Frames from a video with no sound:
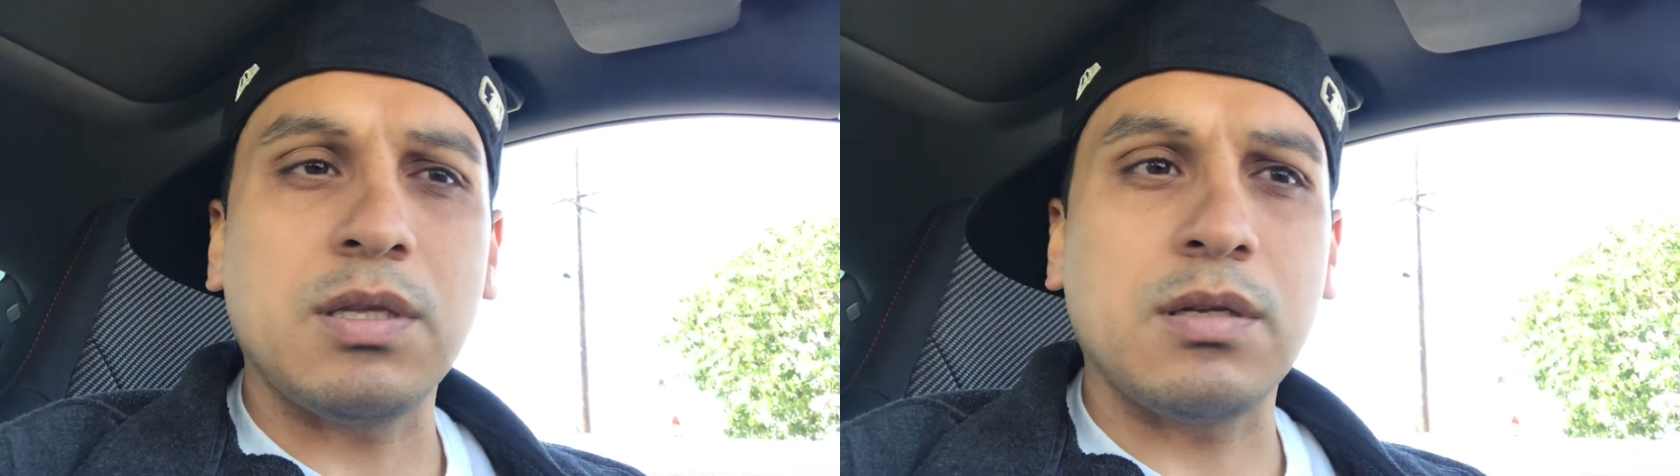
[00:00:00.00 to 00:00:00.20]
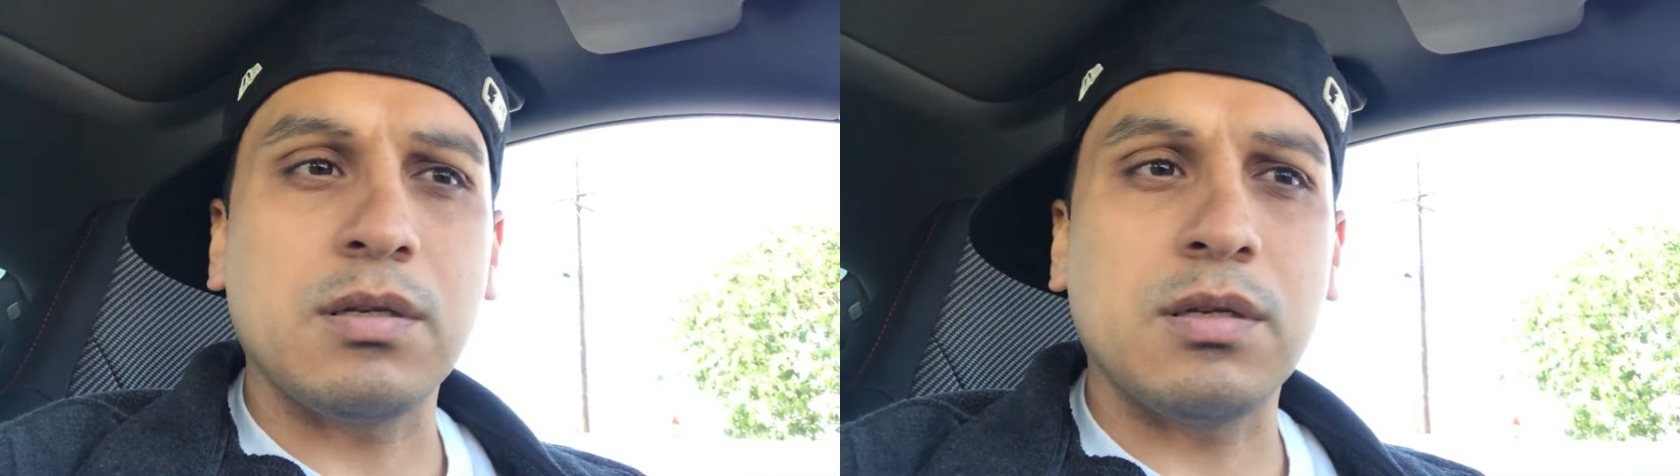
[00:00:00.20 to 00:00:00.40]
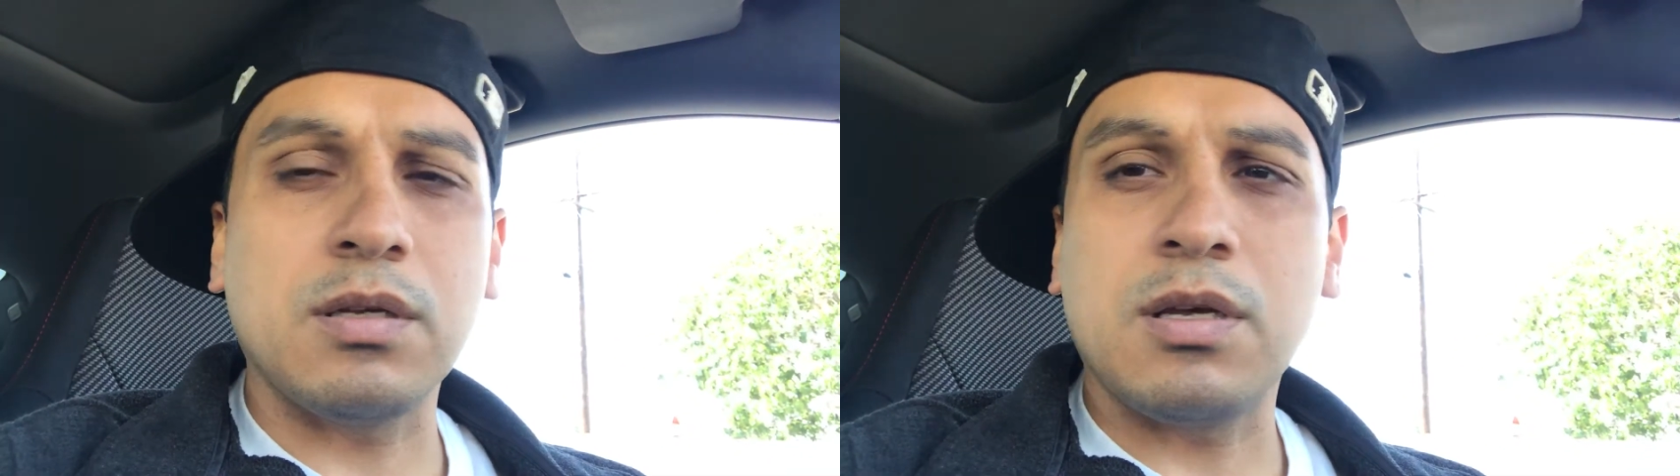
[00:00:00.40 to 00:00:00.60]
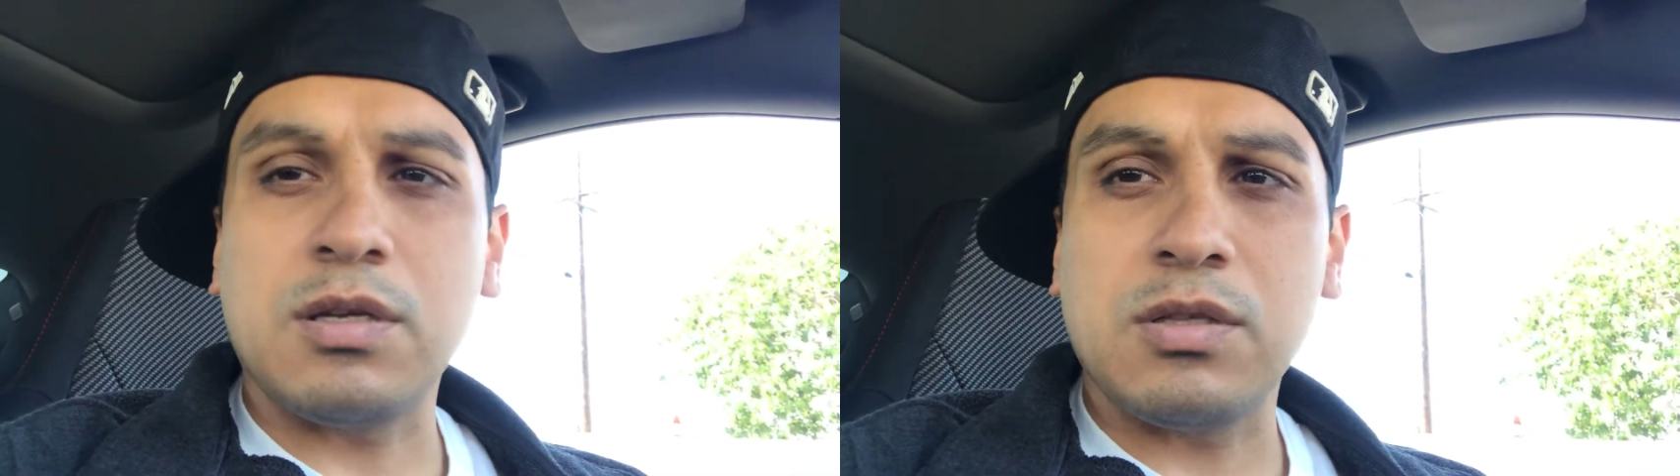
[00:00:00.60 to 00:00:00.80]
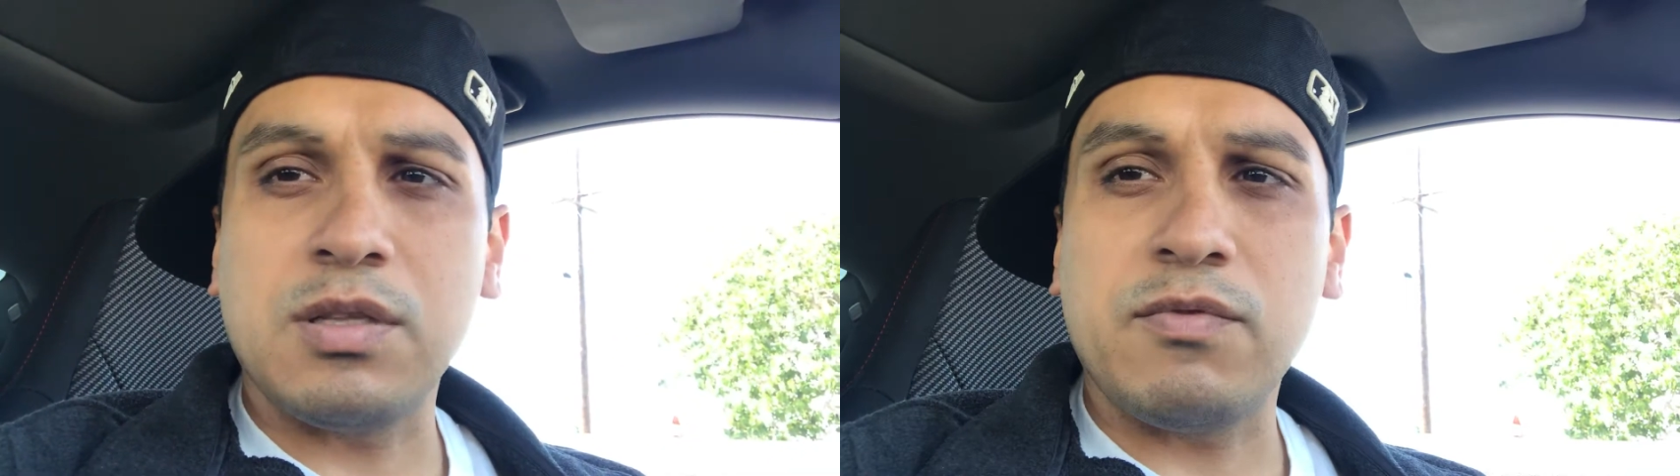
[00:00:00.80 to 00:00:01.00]

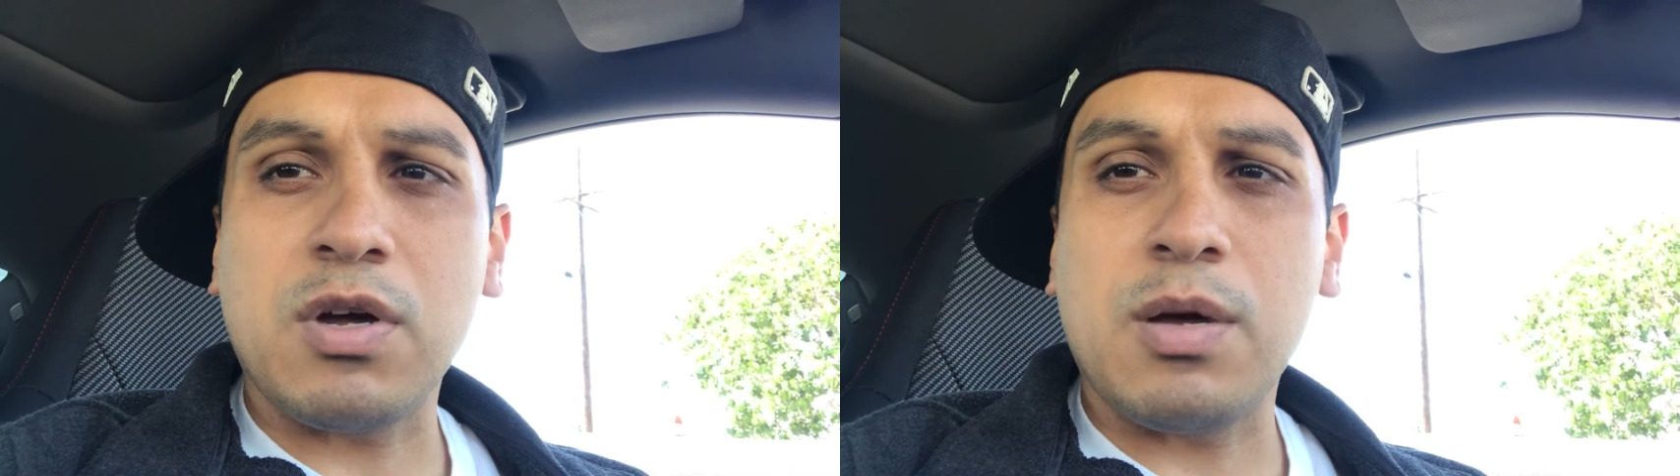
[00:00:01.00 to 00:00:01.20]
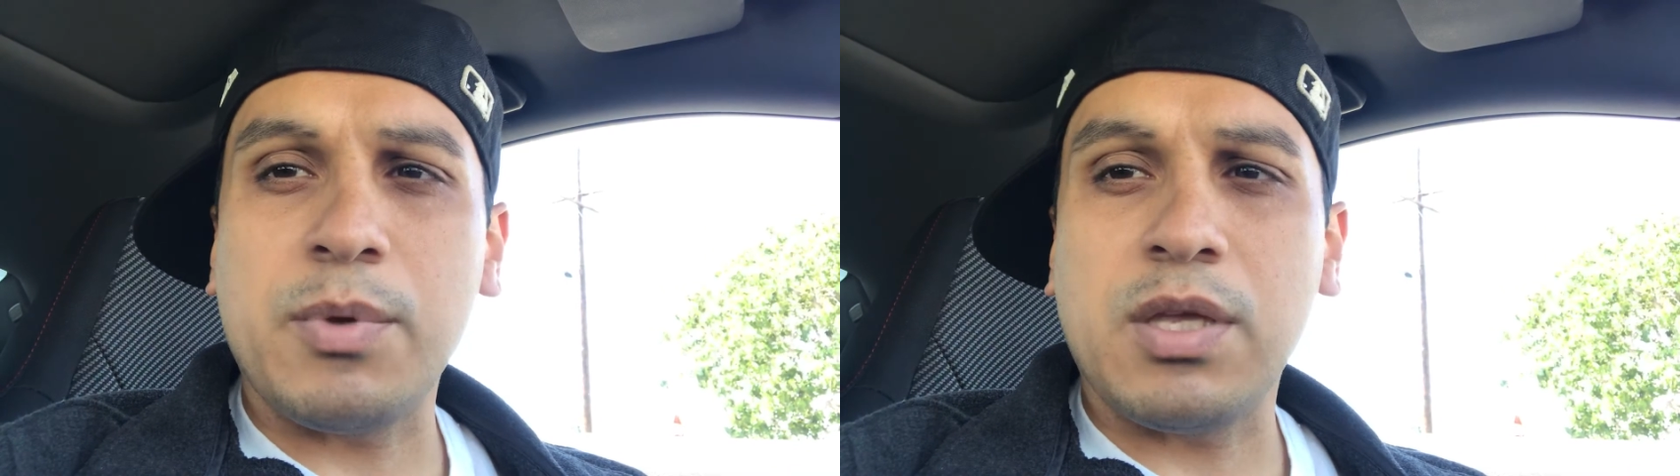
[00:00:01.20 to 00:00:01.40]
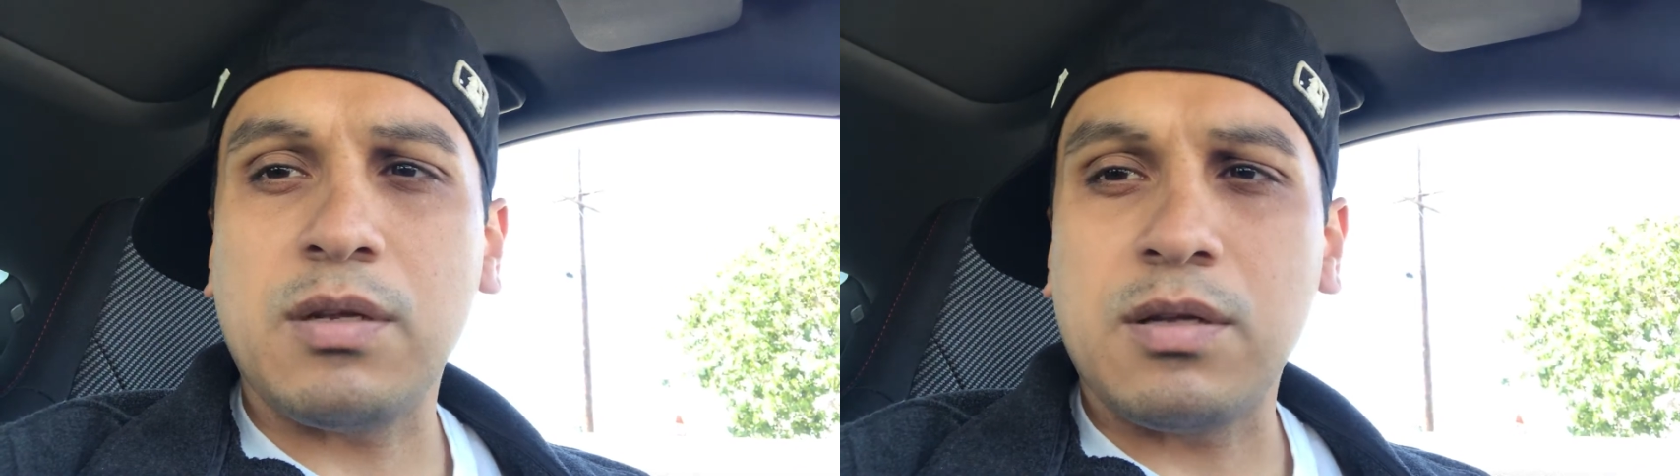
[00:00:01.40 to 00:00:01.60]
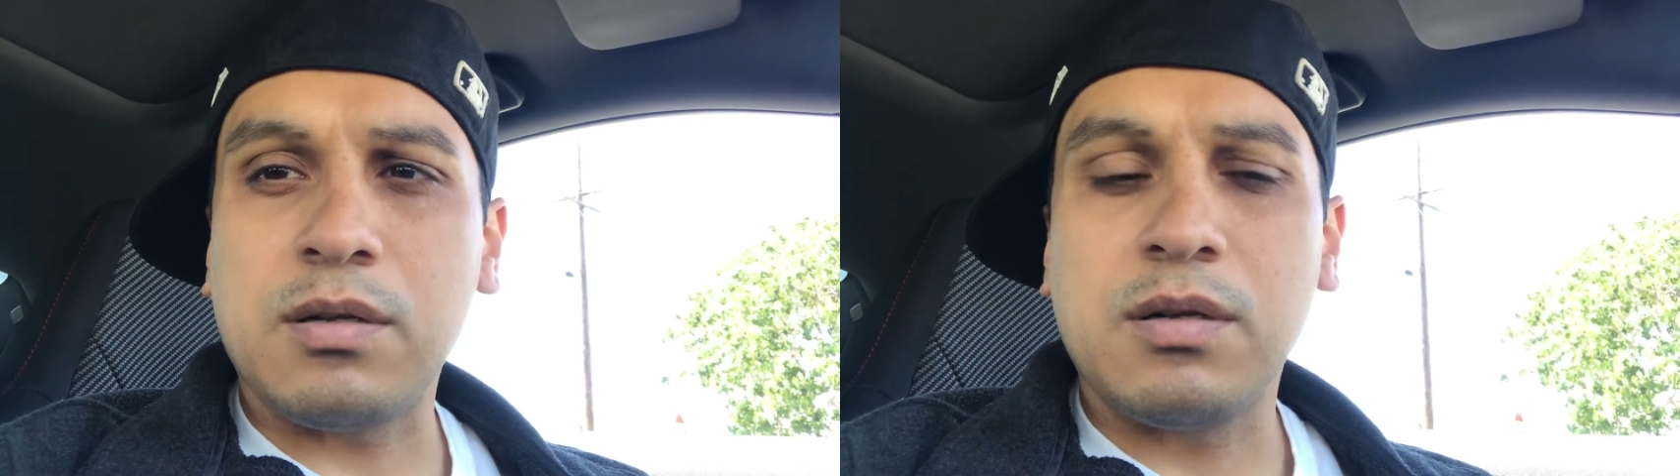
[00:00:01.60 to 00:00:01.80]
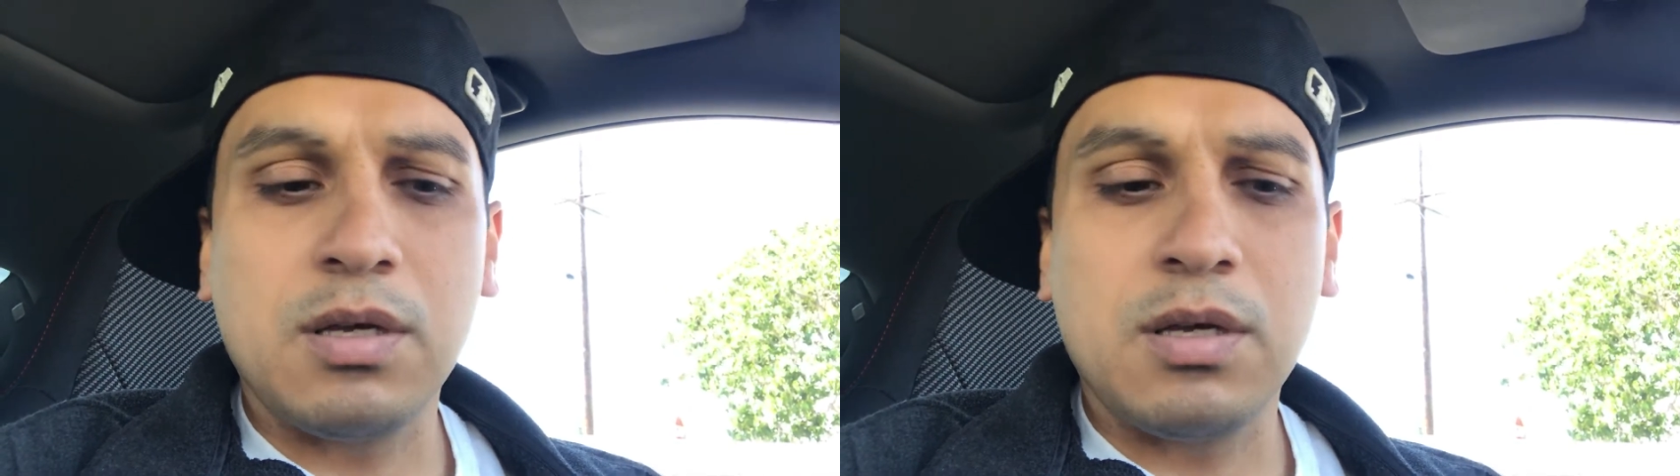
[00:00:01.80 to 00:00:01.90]
then leave a comment, and then